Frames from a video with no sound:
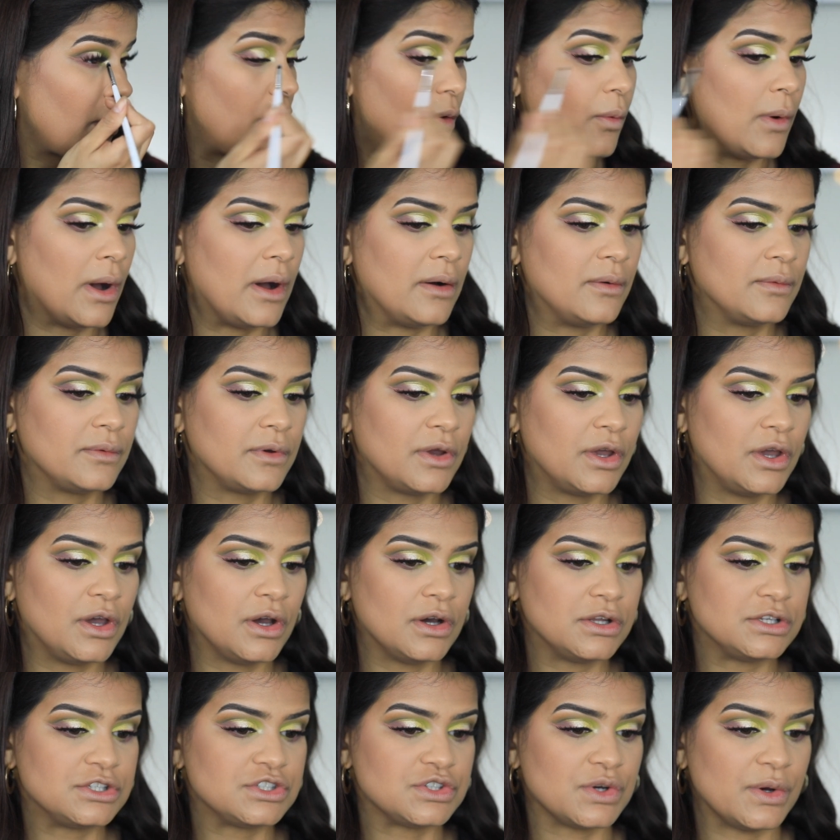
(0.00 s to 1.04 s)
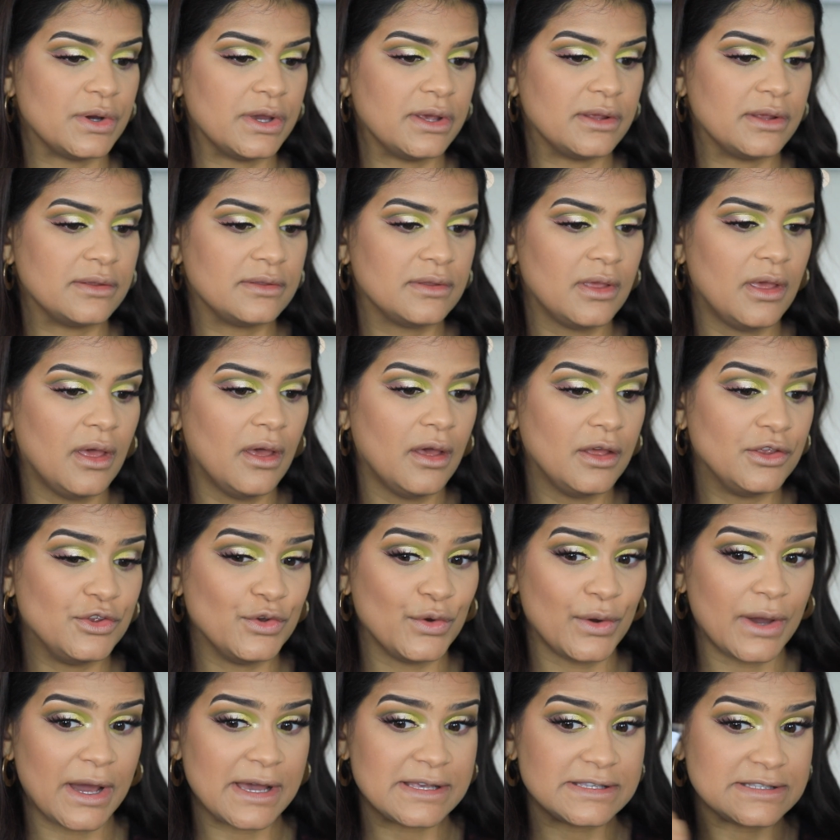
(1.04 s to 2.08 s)
Oh wow, good choice.
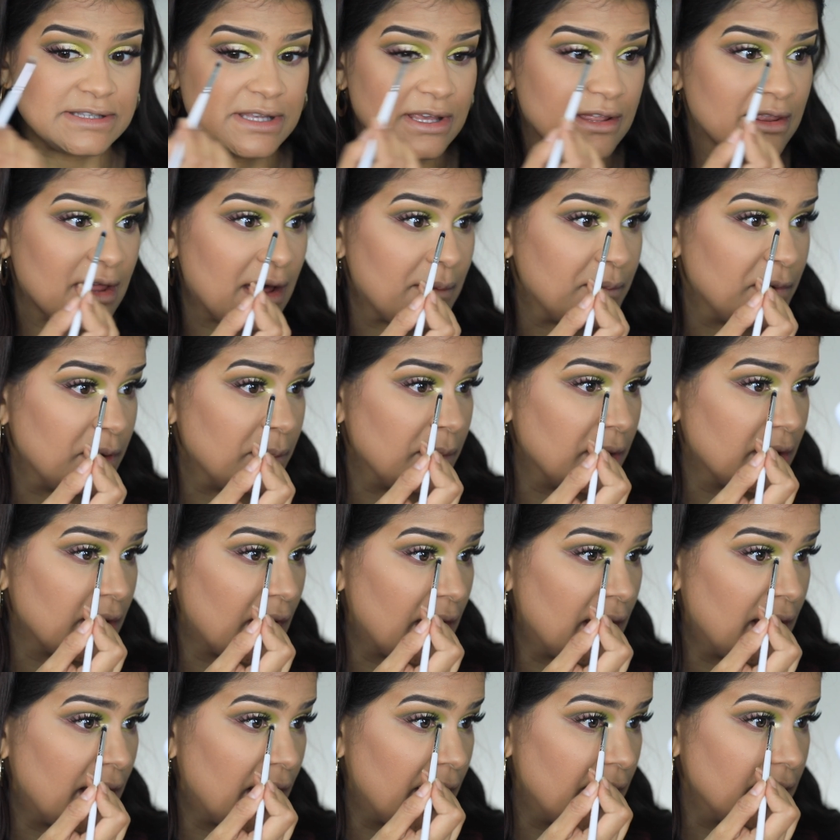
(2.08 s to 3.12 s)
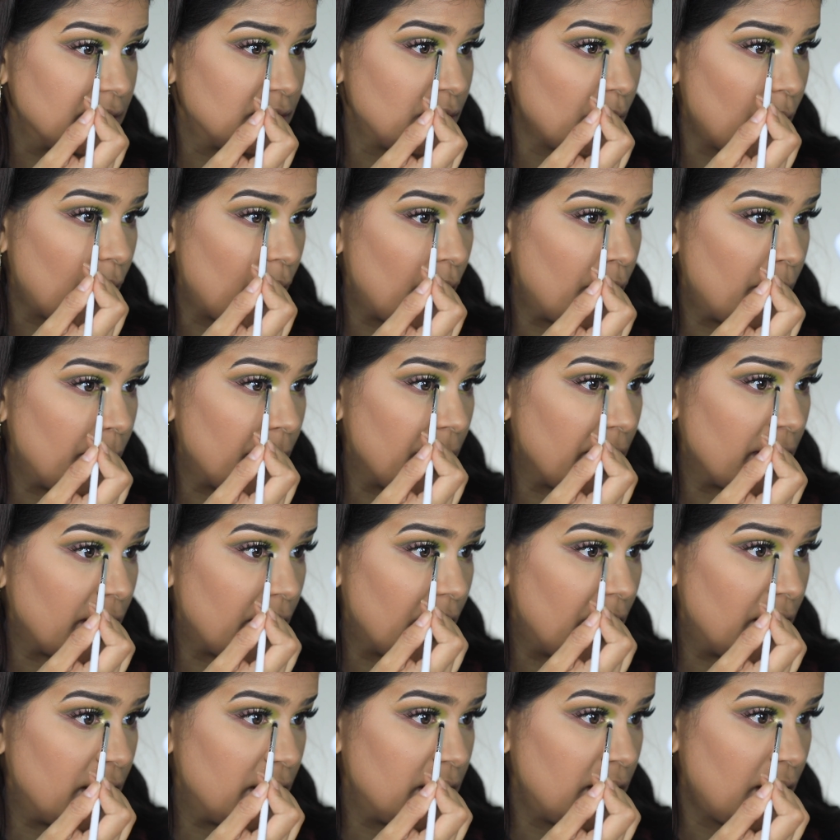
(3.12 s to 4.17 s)
You guys see that beaming highlight. Oh my
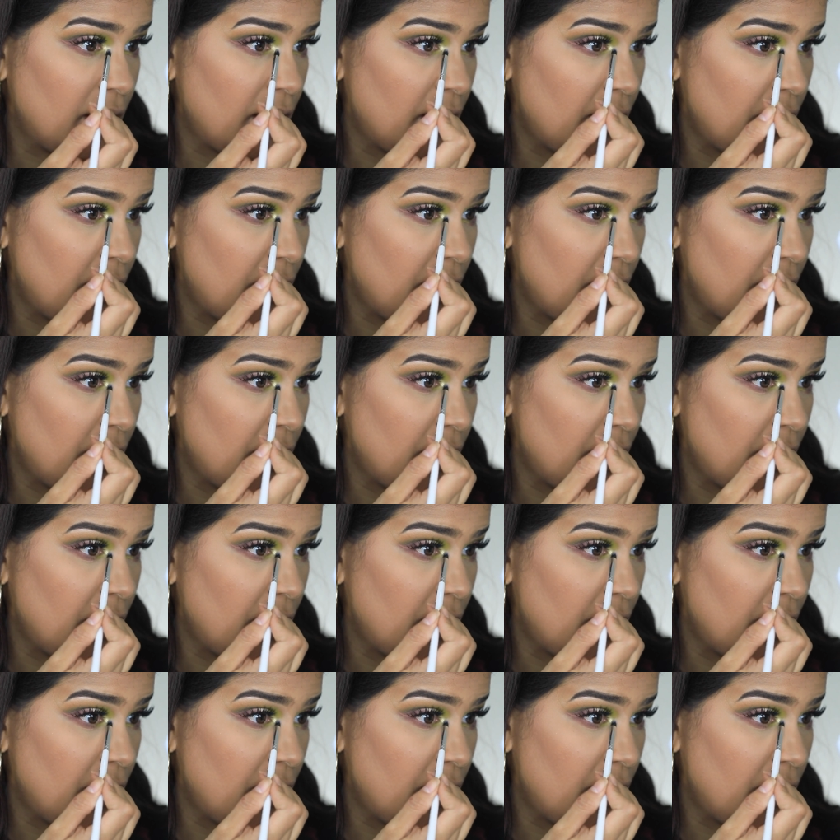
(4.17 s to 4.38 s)
god.